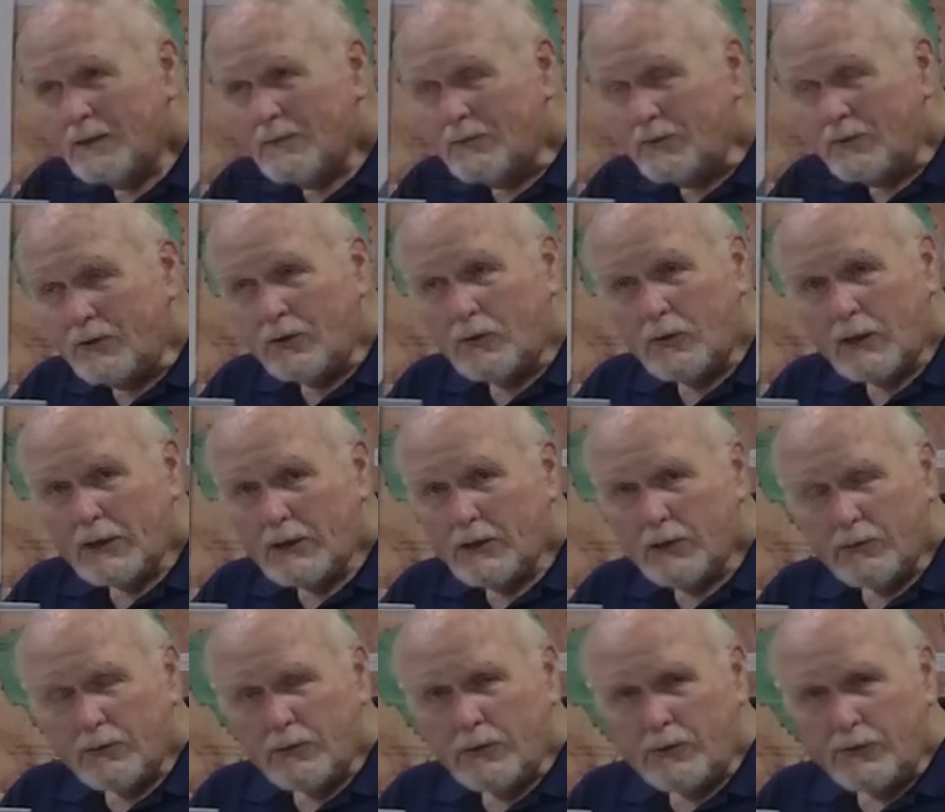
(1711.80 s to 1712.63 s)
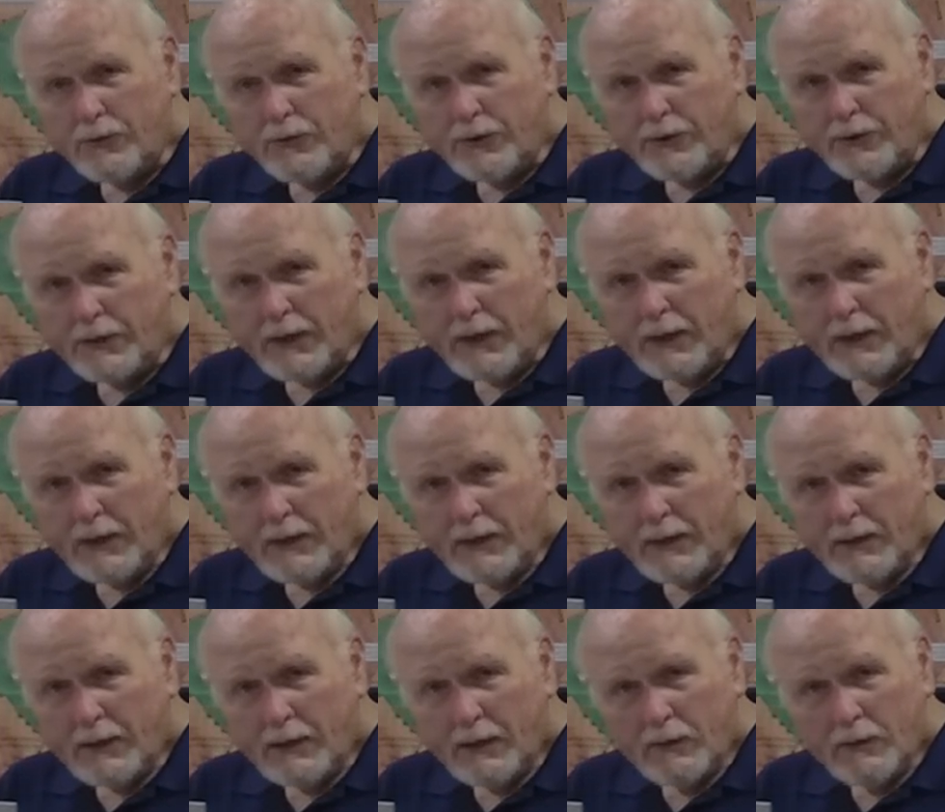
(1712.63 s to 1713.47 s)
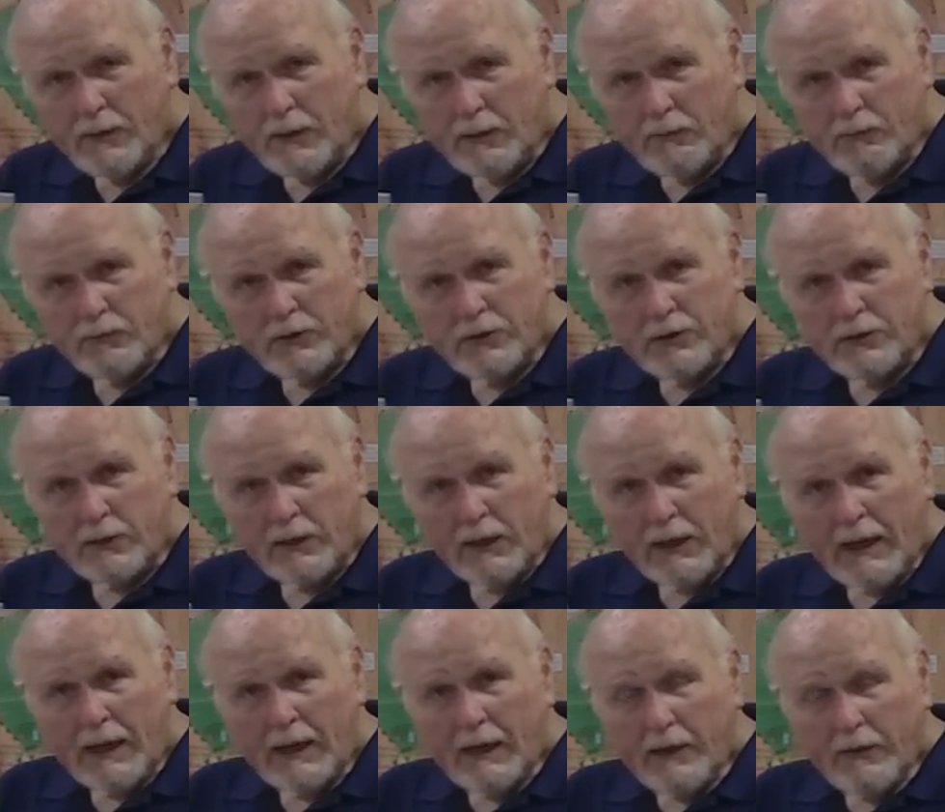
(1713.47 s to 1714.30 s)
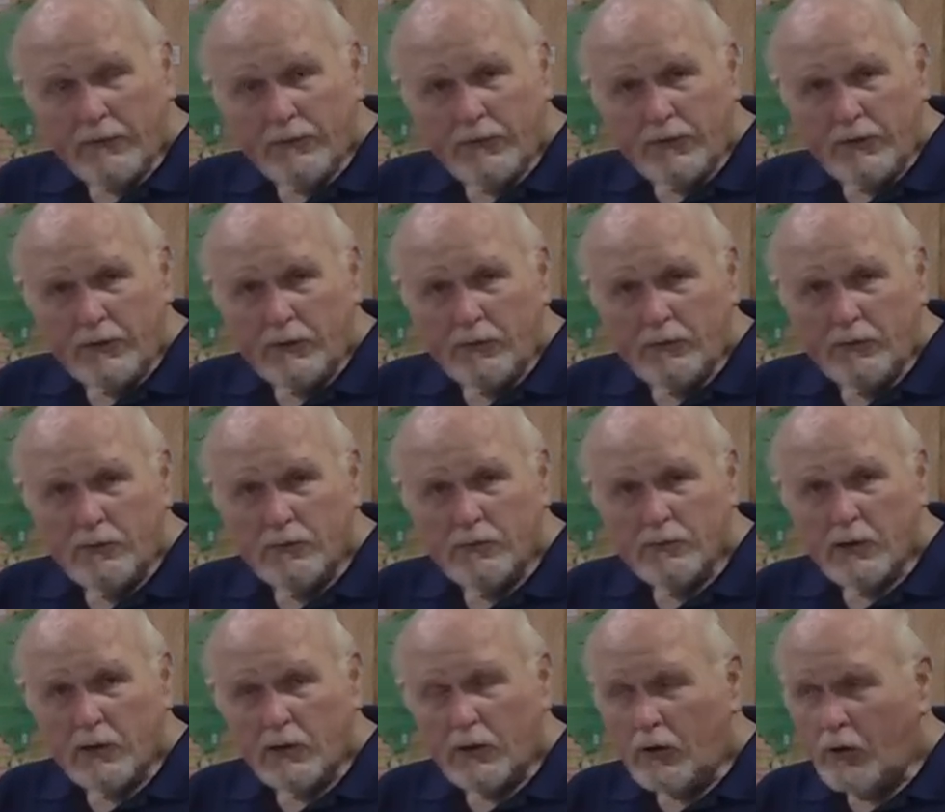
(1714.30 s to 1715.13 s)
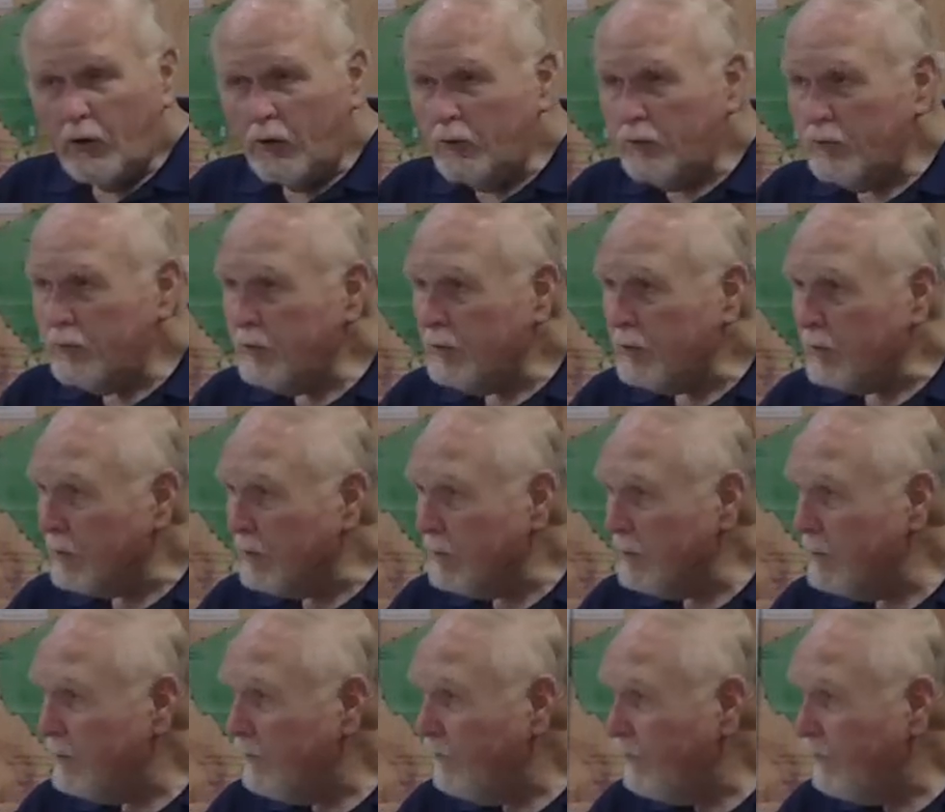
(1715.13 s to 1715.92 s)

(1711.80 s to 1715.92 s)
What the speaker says: no, I don't know the day. Now, it was a lot of you who were older.